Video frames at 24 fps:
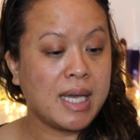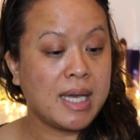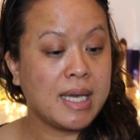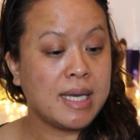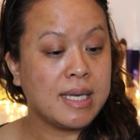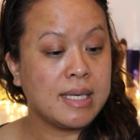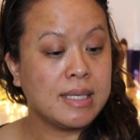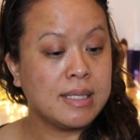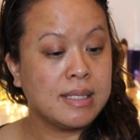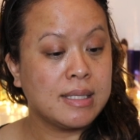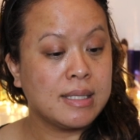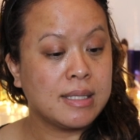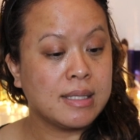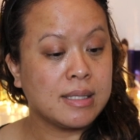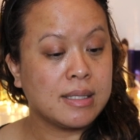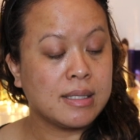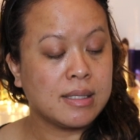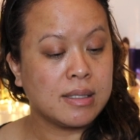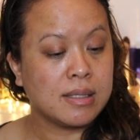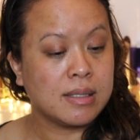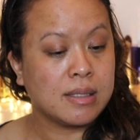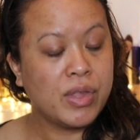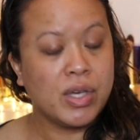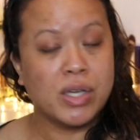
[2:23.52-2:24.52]

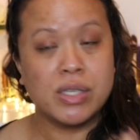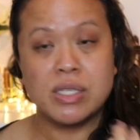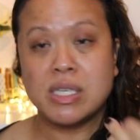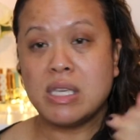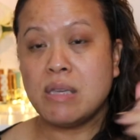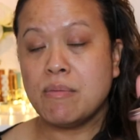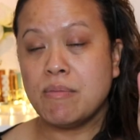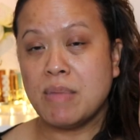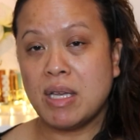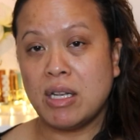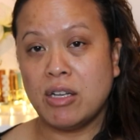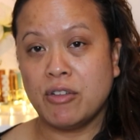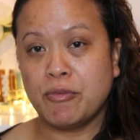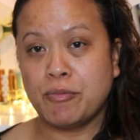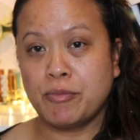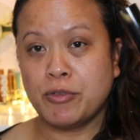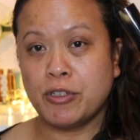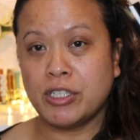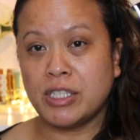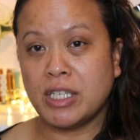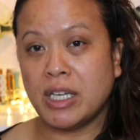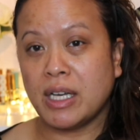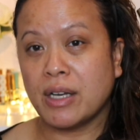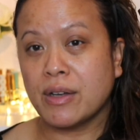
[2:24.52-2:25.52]
has 30 mil of
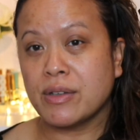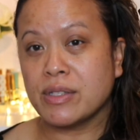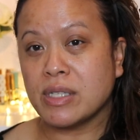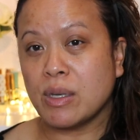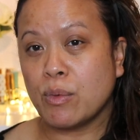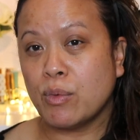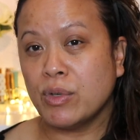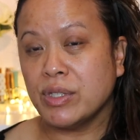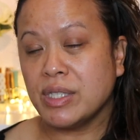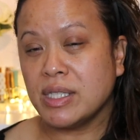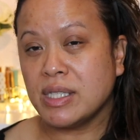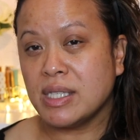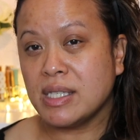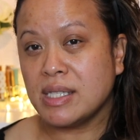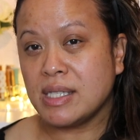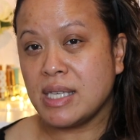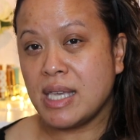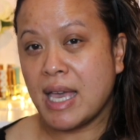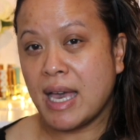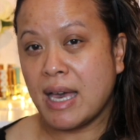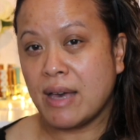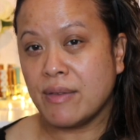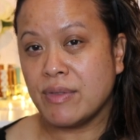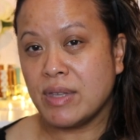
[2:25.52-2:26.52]
product because I wanted to see
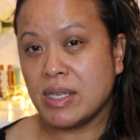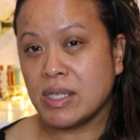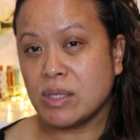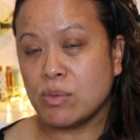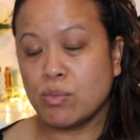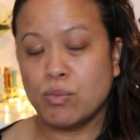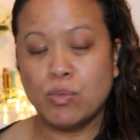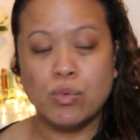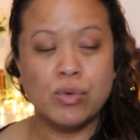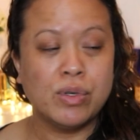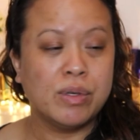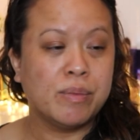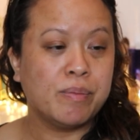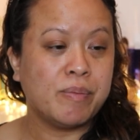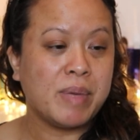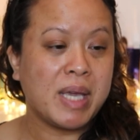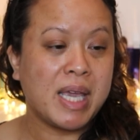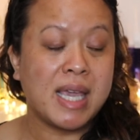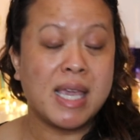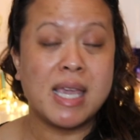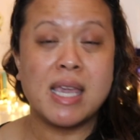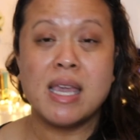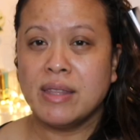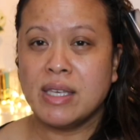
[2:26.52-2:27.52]
how this would
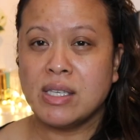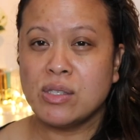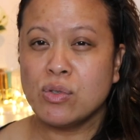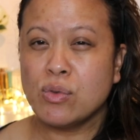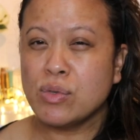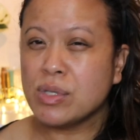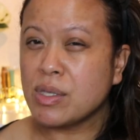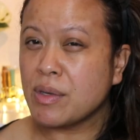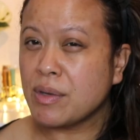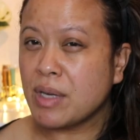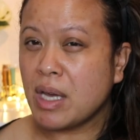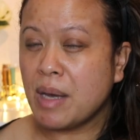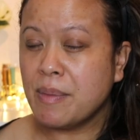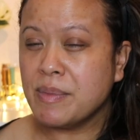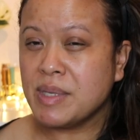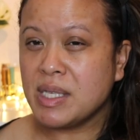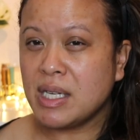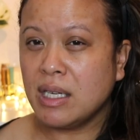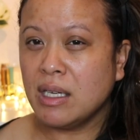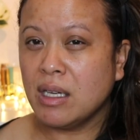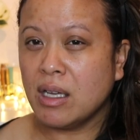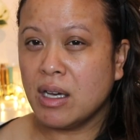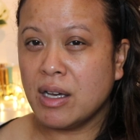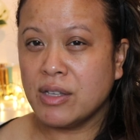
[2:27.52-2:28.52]
be this also comes in
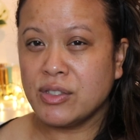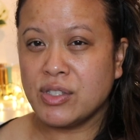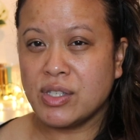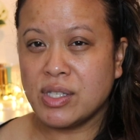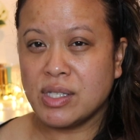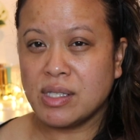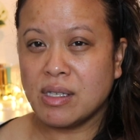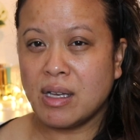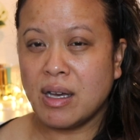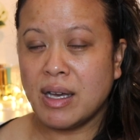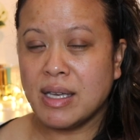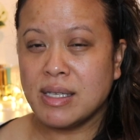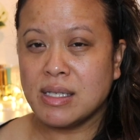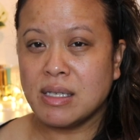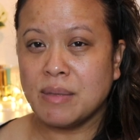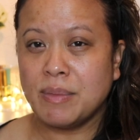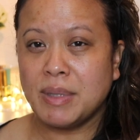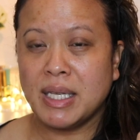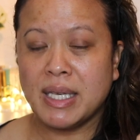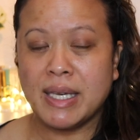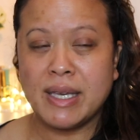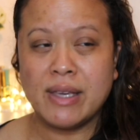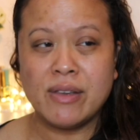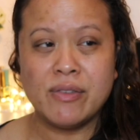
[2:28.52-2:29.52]
a larger size I
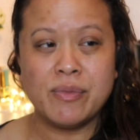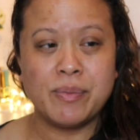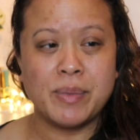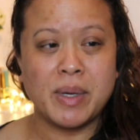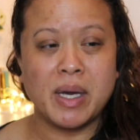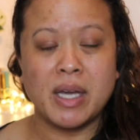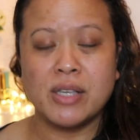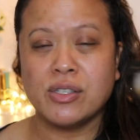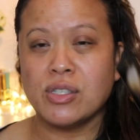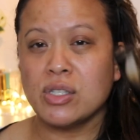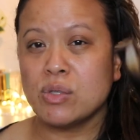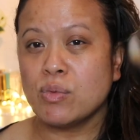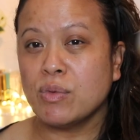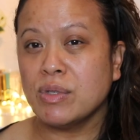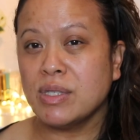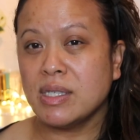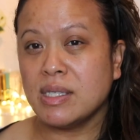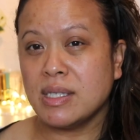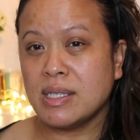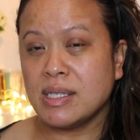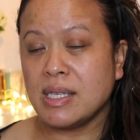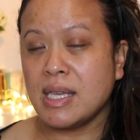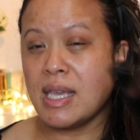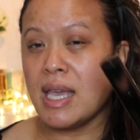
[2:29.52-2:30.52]
believe but I just wanted
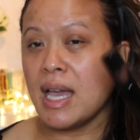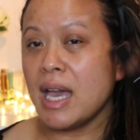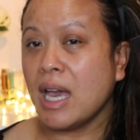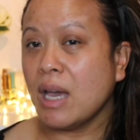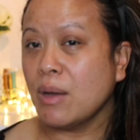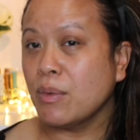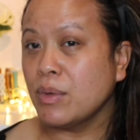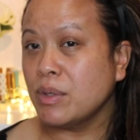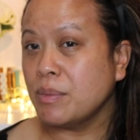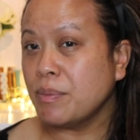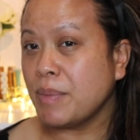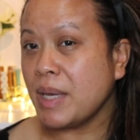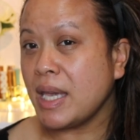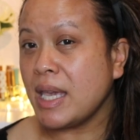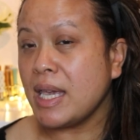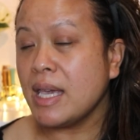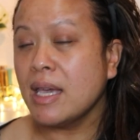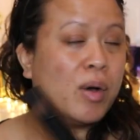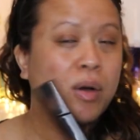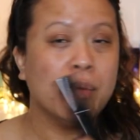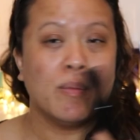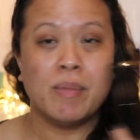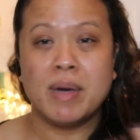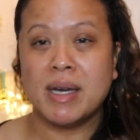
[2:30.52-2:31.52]
to see how it would be
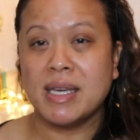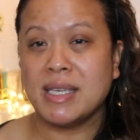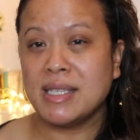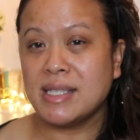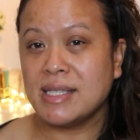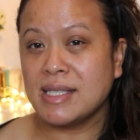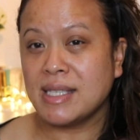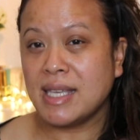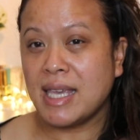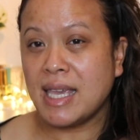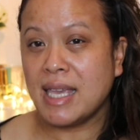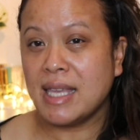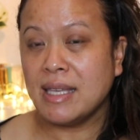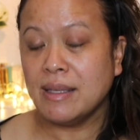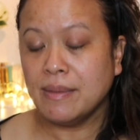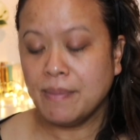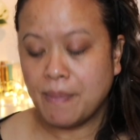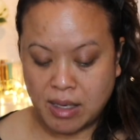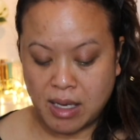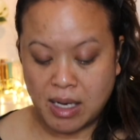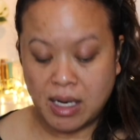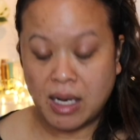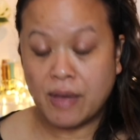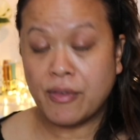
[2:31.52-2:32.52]
on my skin
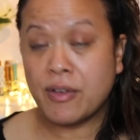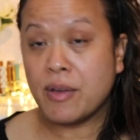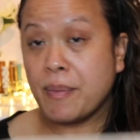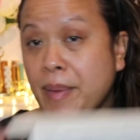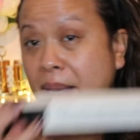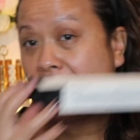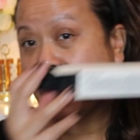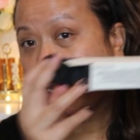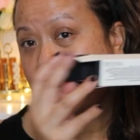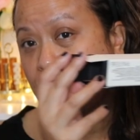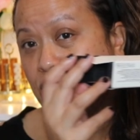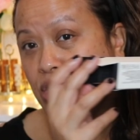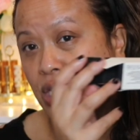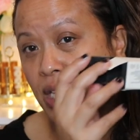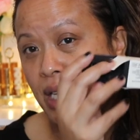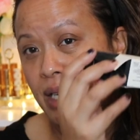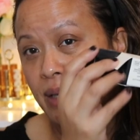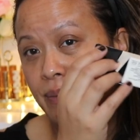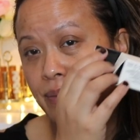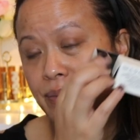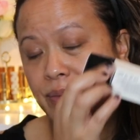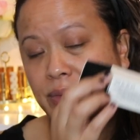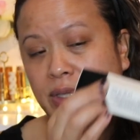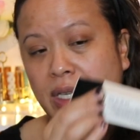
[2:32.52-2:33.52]
I love her
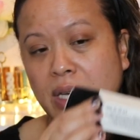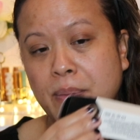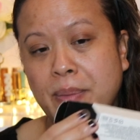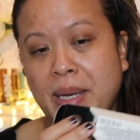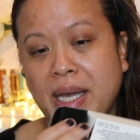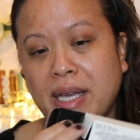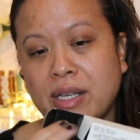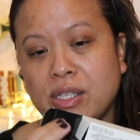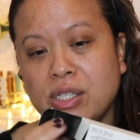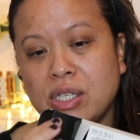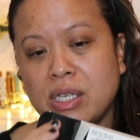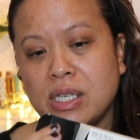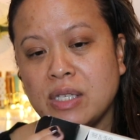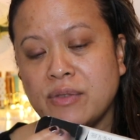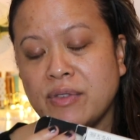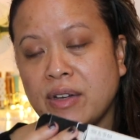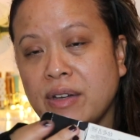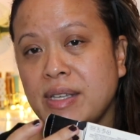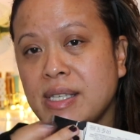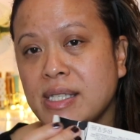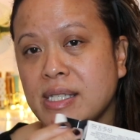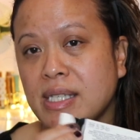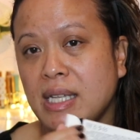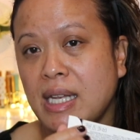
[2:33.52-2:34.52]
packaging her packaging is
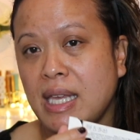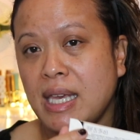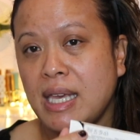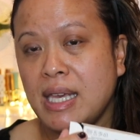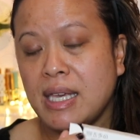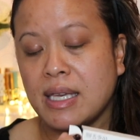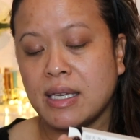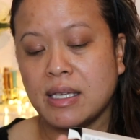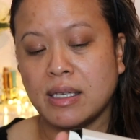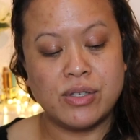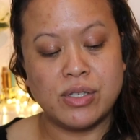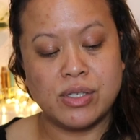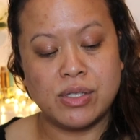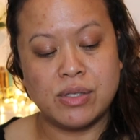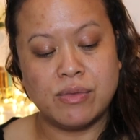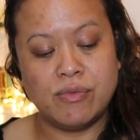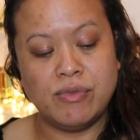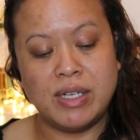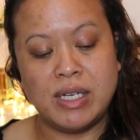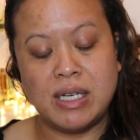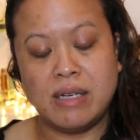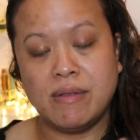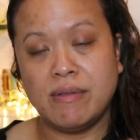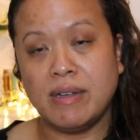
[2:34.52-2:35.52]
very sleek just
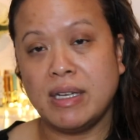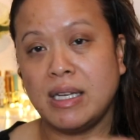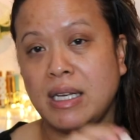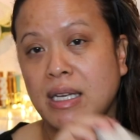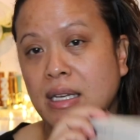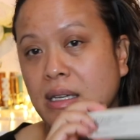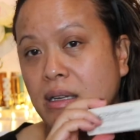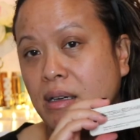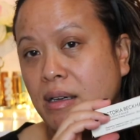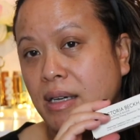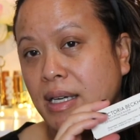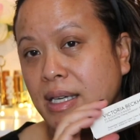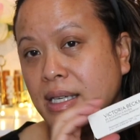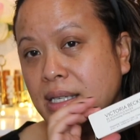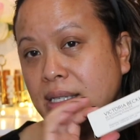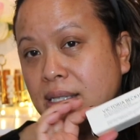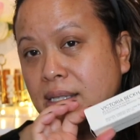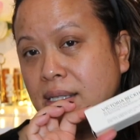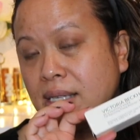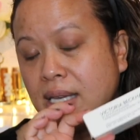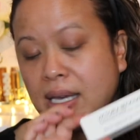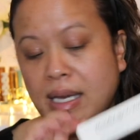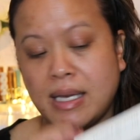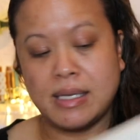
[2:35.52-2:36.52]
really really
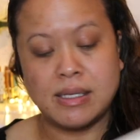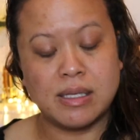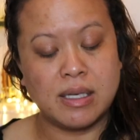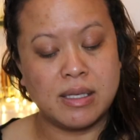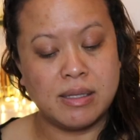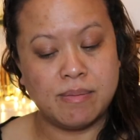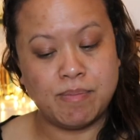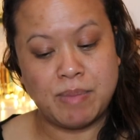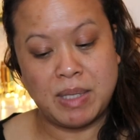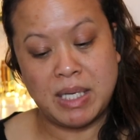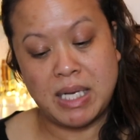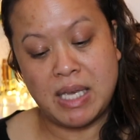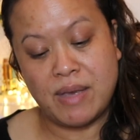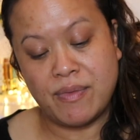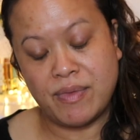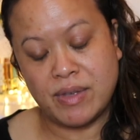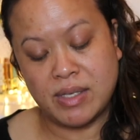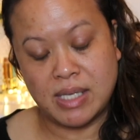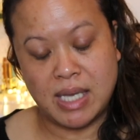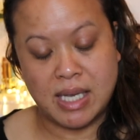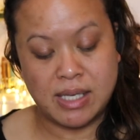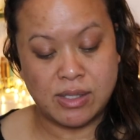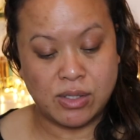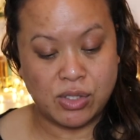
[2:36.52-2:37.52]
nice and I believe
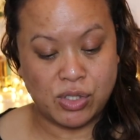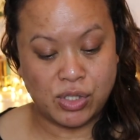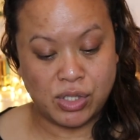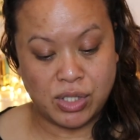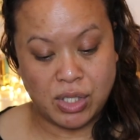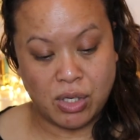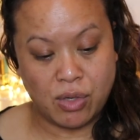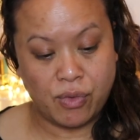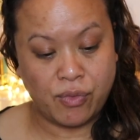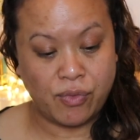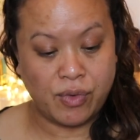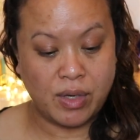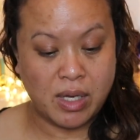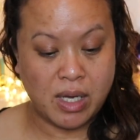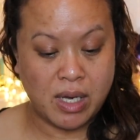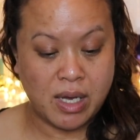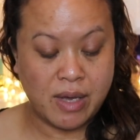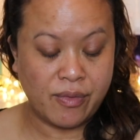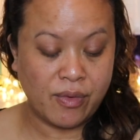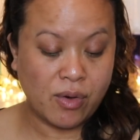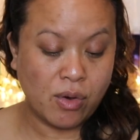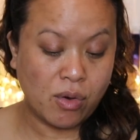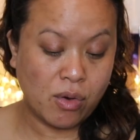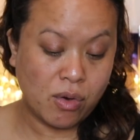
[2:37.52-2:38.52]
this has a shelf
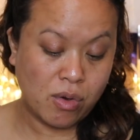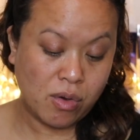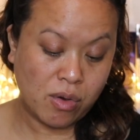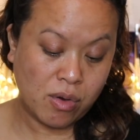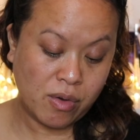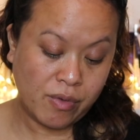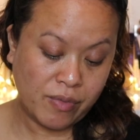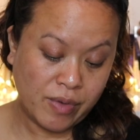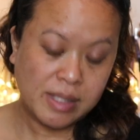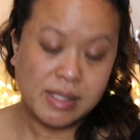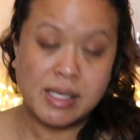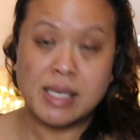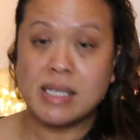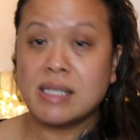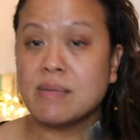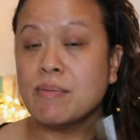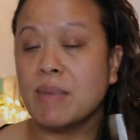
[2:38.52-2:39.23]
life of six